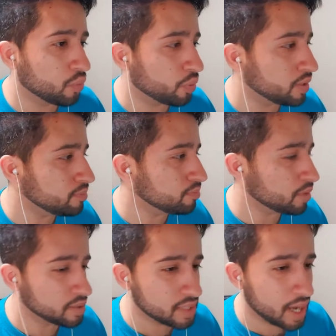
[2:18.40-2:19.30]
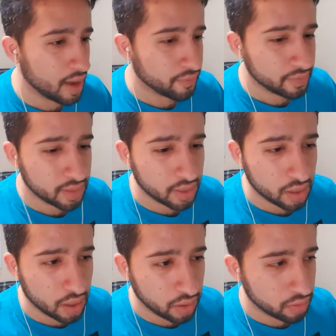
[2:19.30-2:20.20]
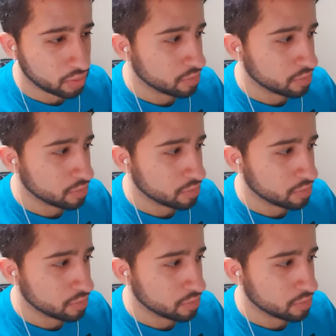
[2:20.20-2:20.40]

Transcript: we must have color